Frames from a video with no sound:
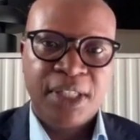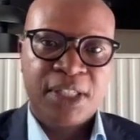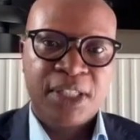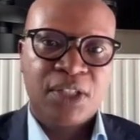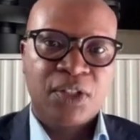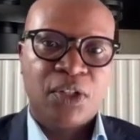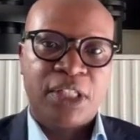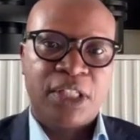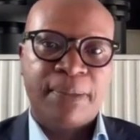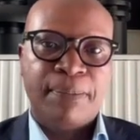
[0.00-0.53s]

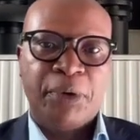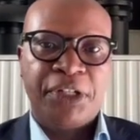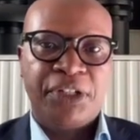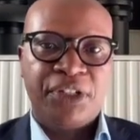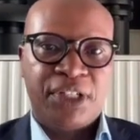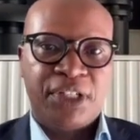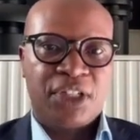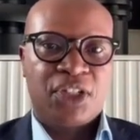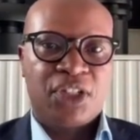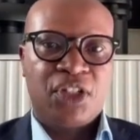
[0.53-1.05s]
So it's important
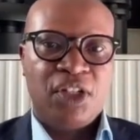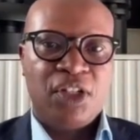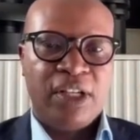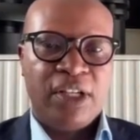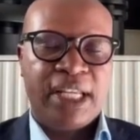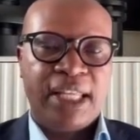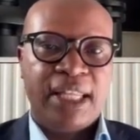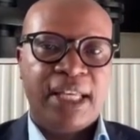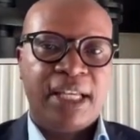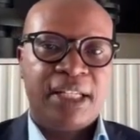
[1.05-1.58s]
just to
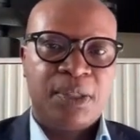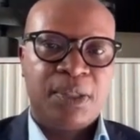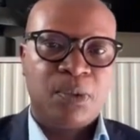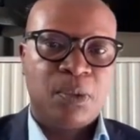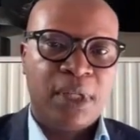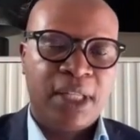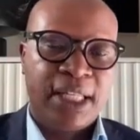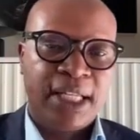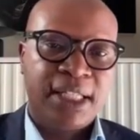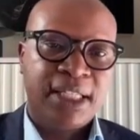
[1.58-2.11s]
look at that as
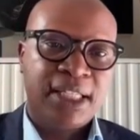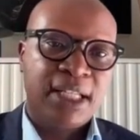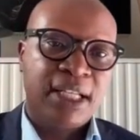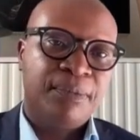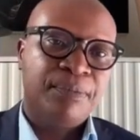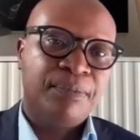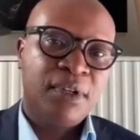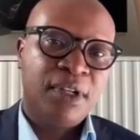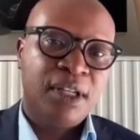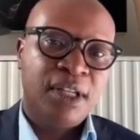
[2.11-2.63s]
well, that
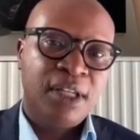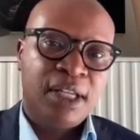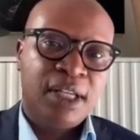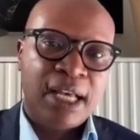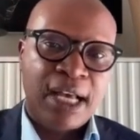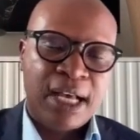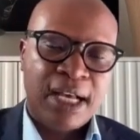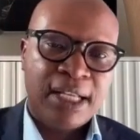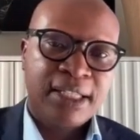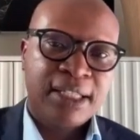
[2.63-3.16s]

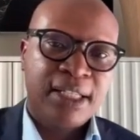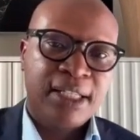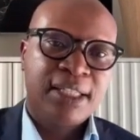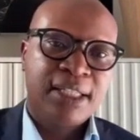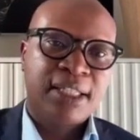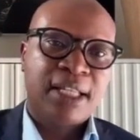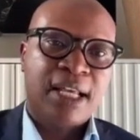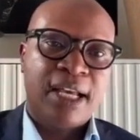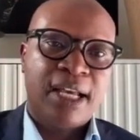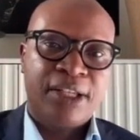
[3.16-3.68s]

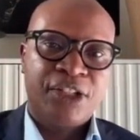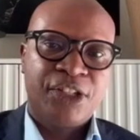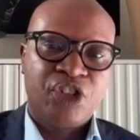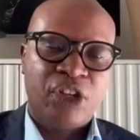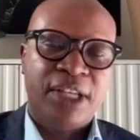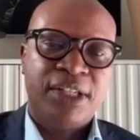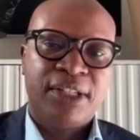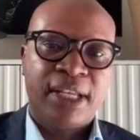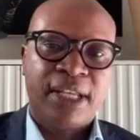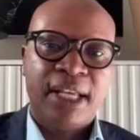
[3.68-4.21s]
assets are
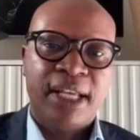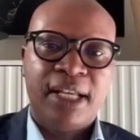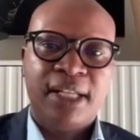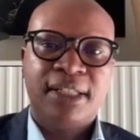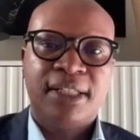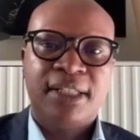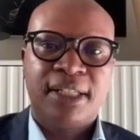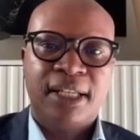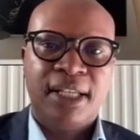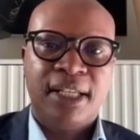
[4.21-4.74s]
exchanging
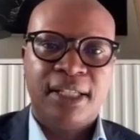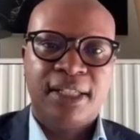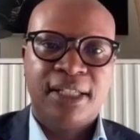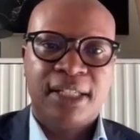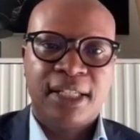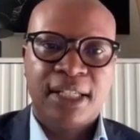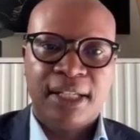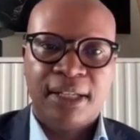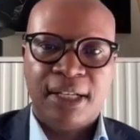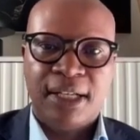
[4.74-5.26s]
hands
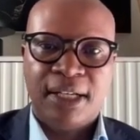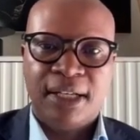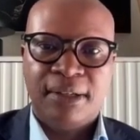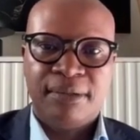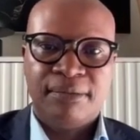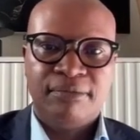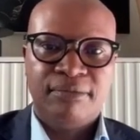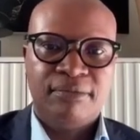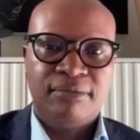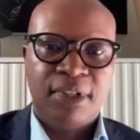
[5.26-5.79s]

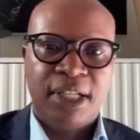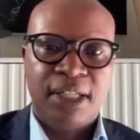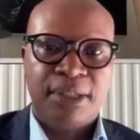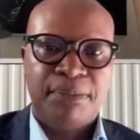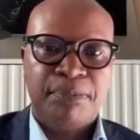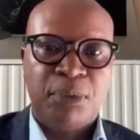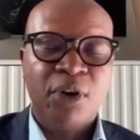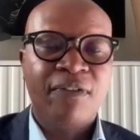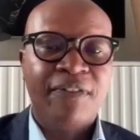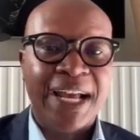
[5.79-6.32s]

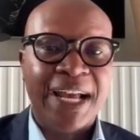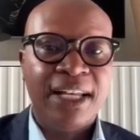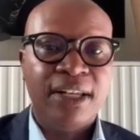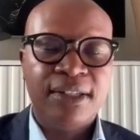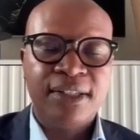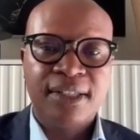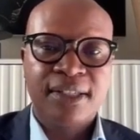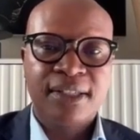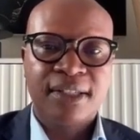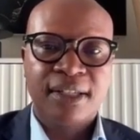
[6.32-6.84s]
at book
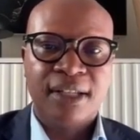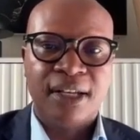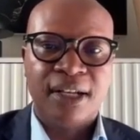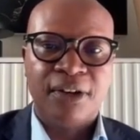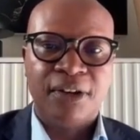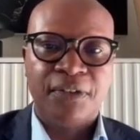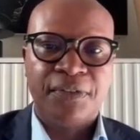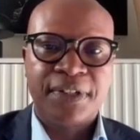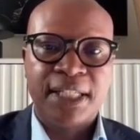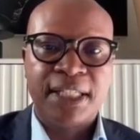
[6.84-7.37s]
values.
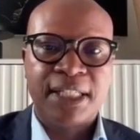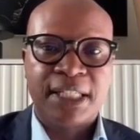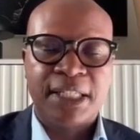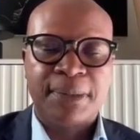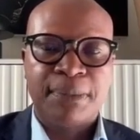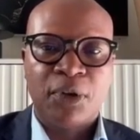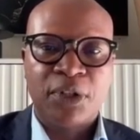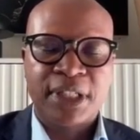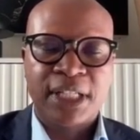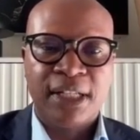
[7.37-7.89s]
We've seen
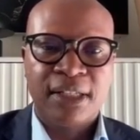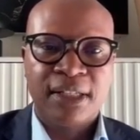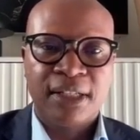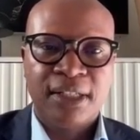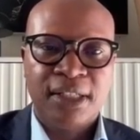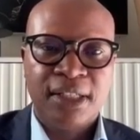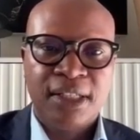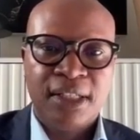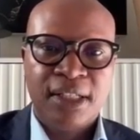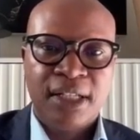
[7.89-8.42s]
disposals.
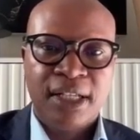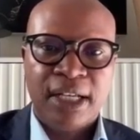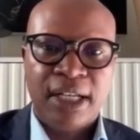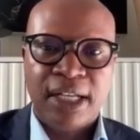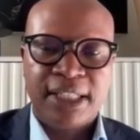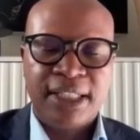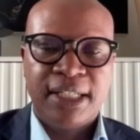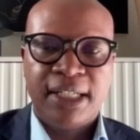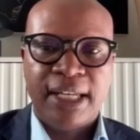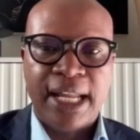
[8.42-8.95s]
I
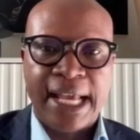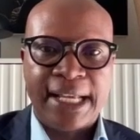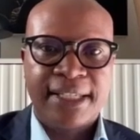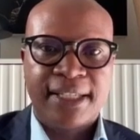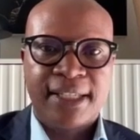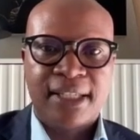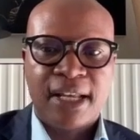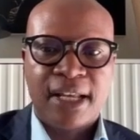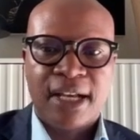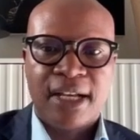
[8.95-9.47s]
did an
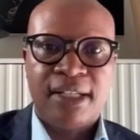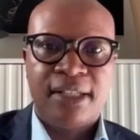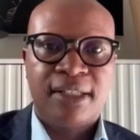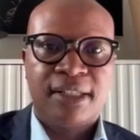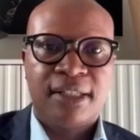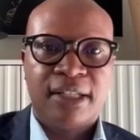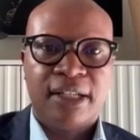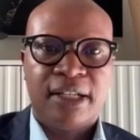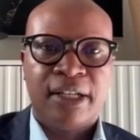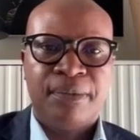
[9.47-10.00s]

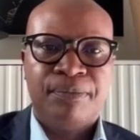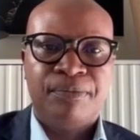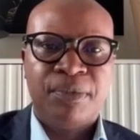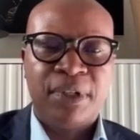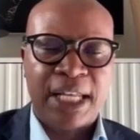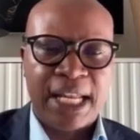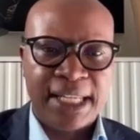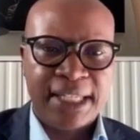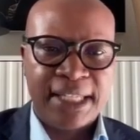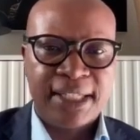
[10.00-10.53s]
exercise
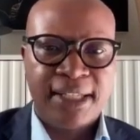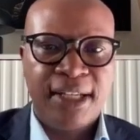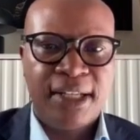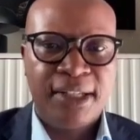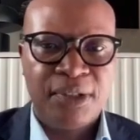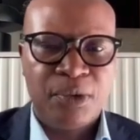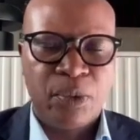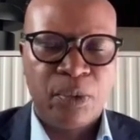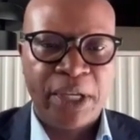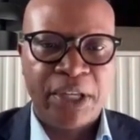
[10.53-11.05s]
last year,
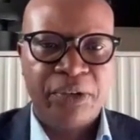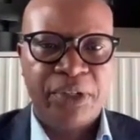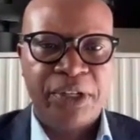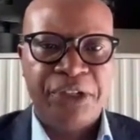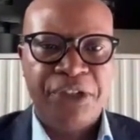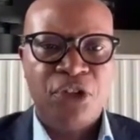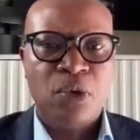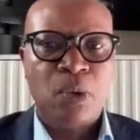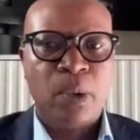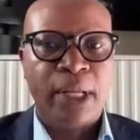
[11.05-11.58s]
working on a
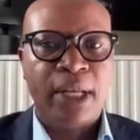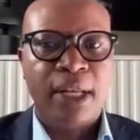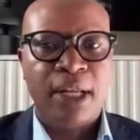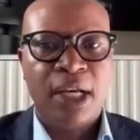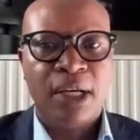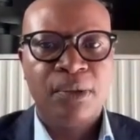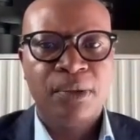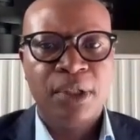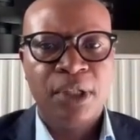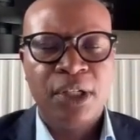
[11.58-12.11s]
new one
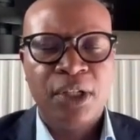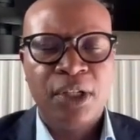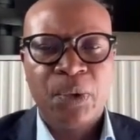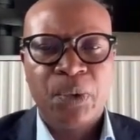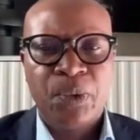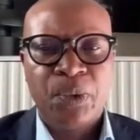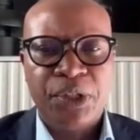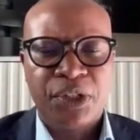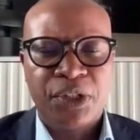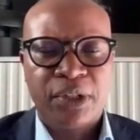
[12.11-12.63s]
now.
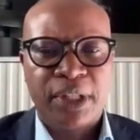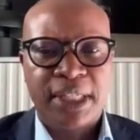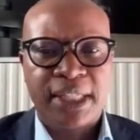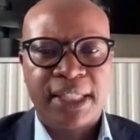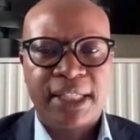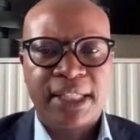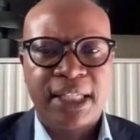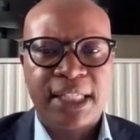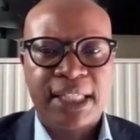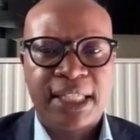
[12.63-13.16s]
We saw the
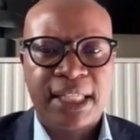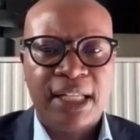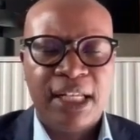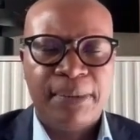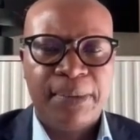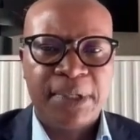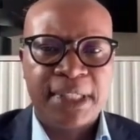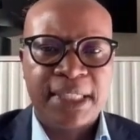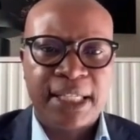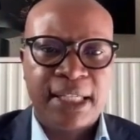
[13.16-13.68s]
sector sell
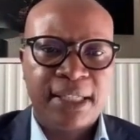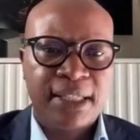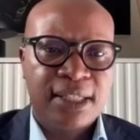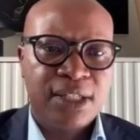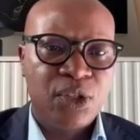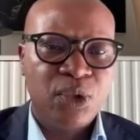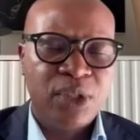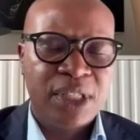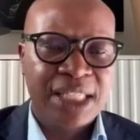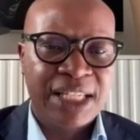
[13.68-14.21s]
about 6
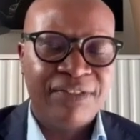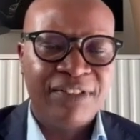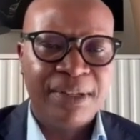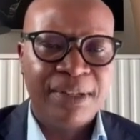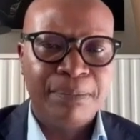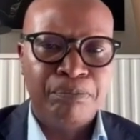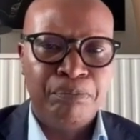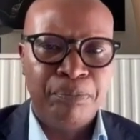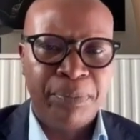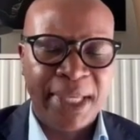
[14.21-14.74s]
to
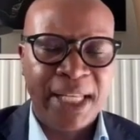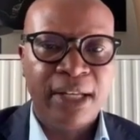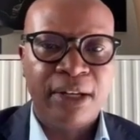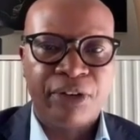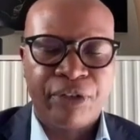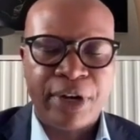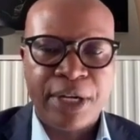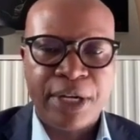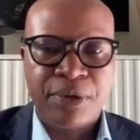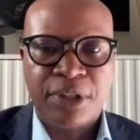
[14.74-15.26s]
7 billion
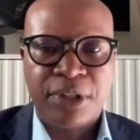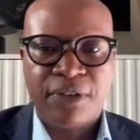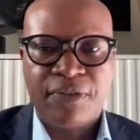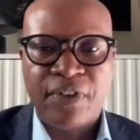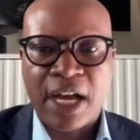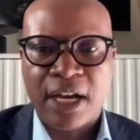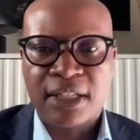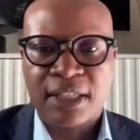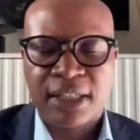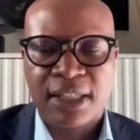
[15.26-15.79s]
rand worth of
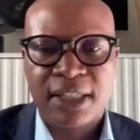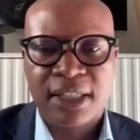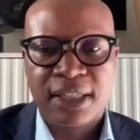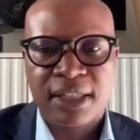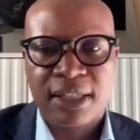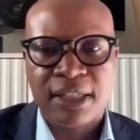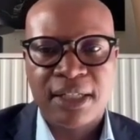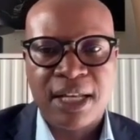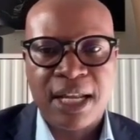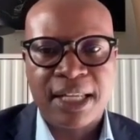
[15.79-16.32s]
assets
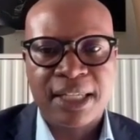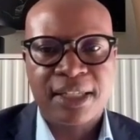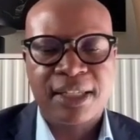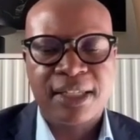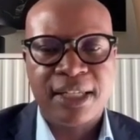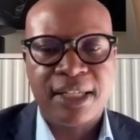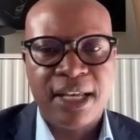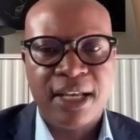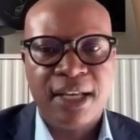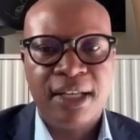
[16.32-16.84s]
last
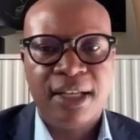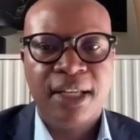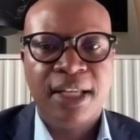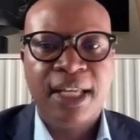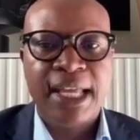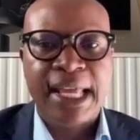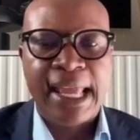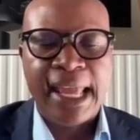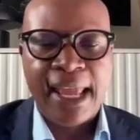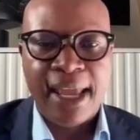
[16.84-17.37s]
year
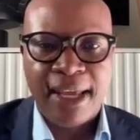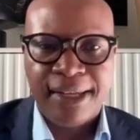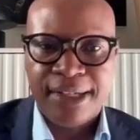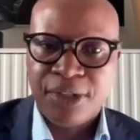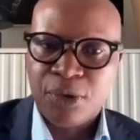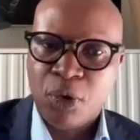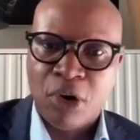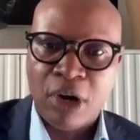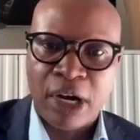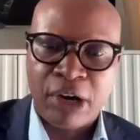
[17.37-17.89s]
at
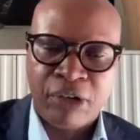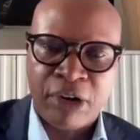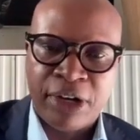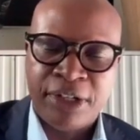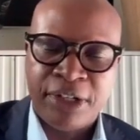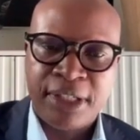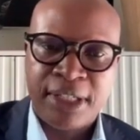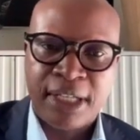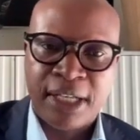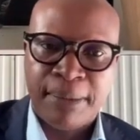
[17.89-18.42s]
or
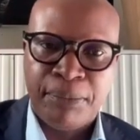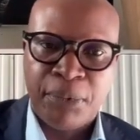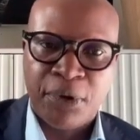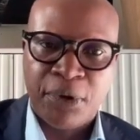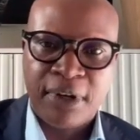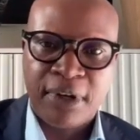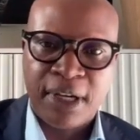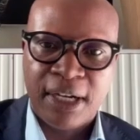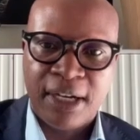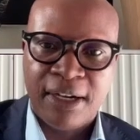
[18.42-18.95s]
around
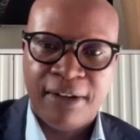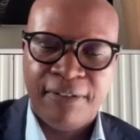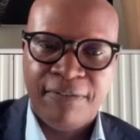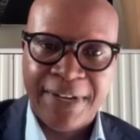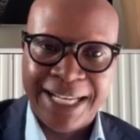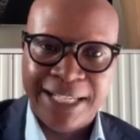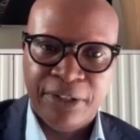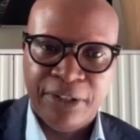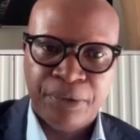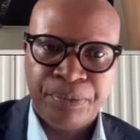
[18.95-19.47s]
book
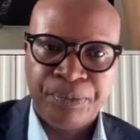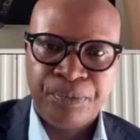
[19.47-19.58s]
value.